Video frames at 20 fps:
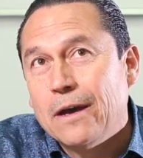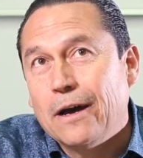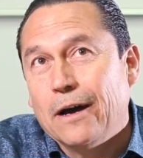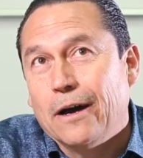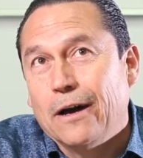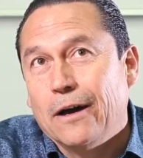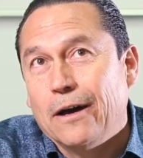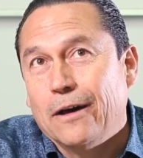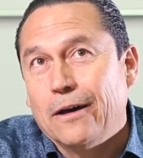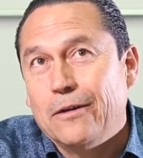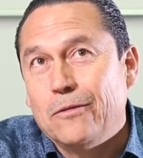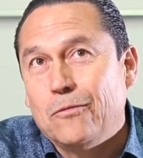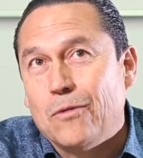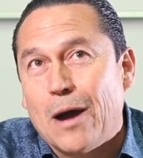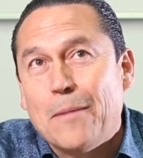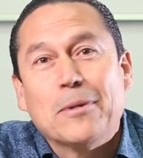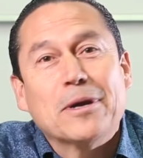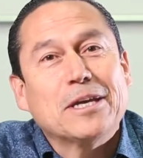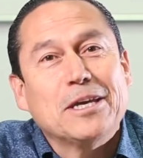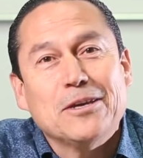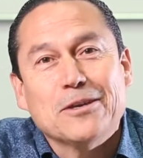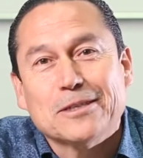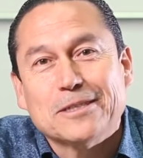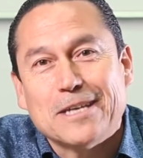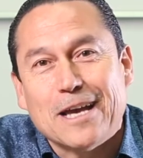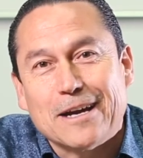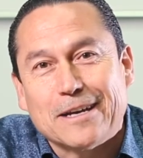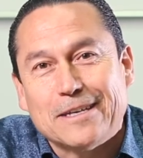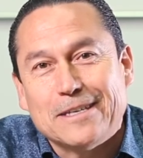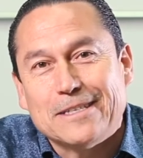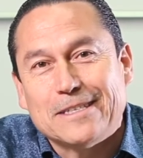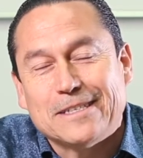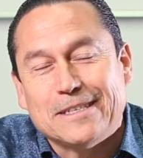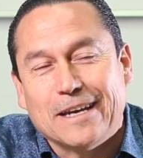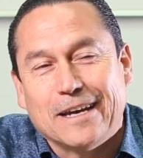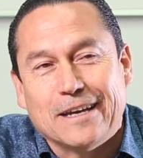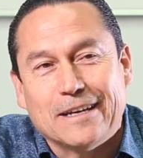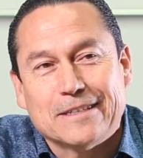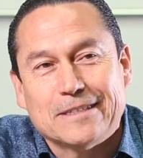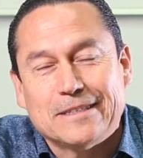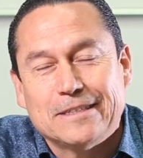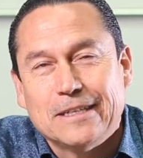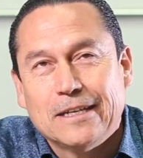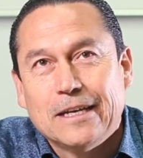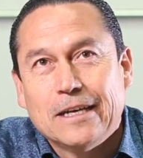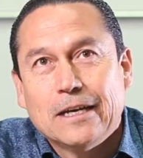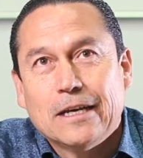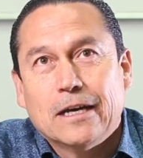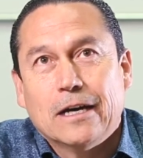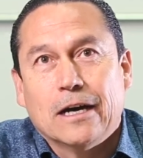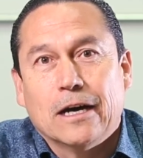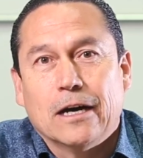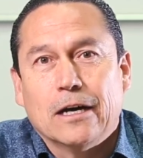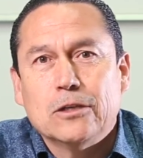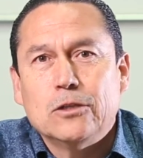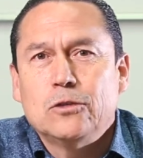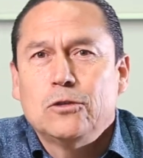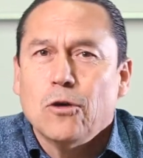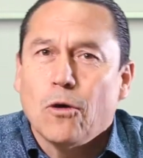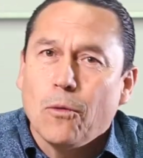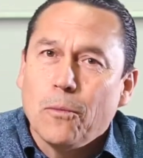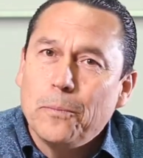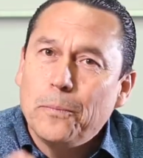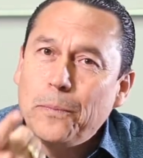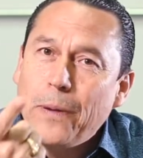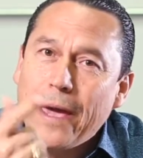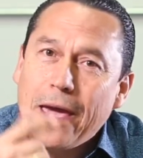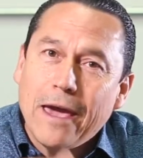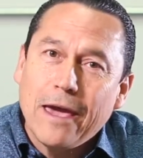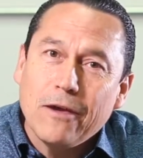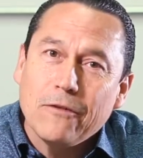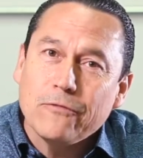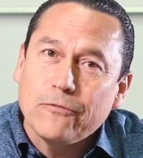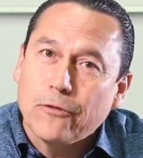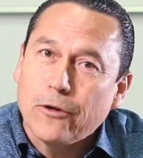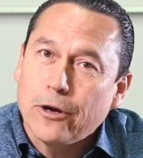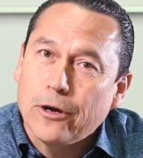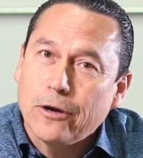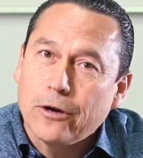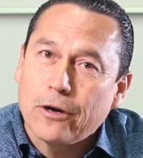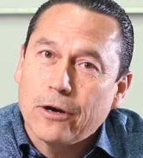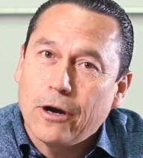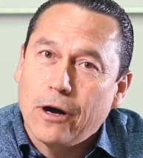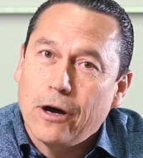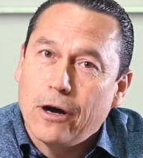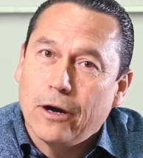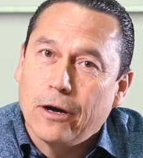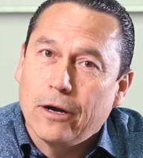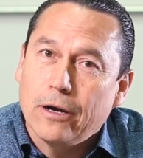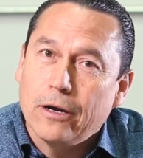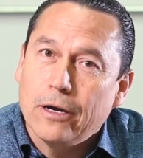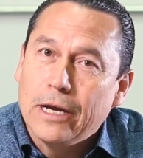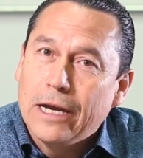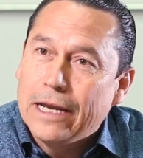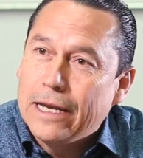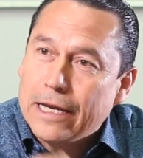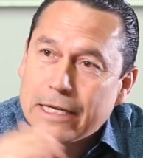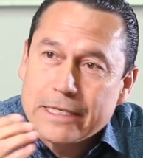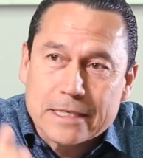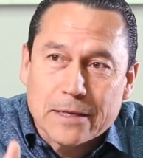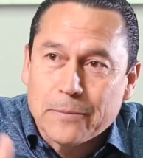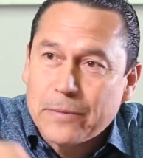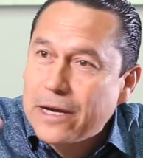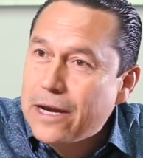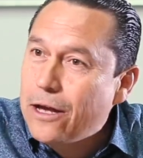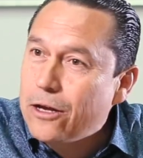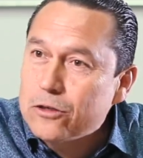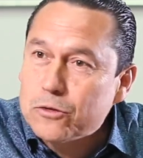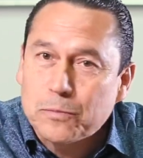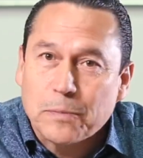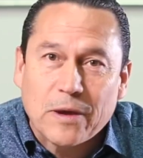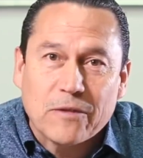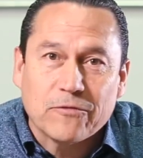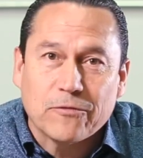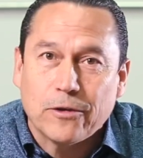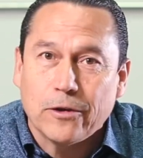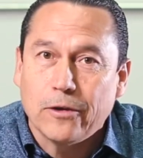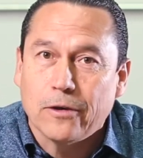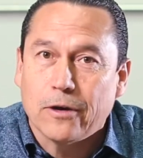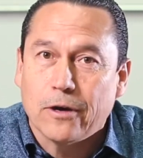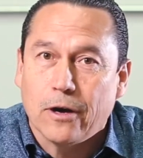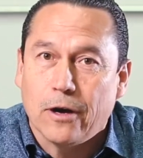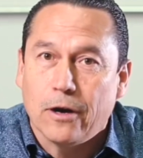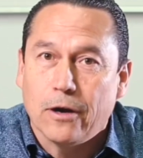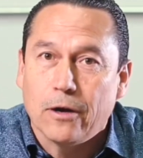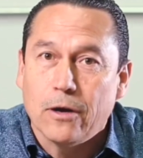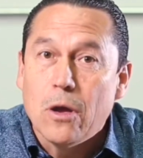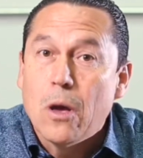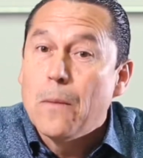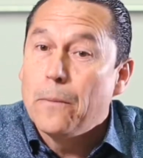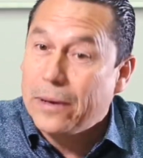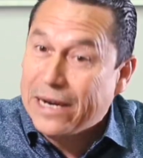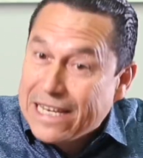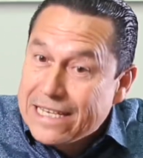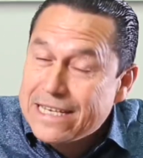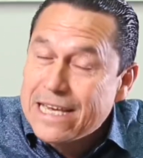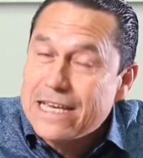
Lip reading: Robert Kiyosaki says, don't pay for your car. Let somebody else pay for your car, but it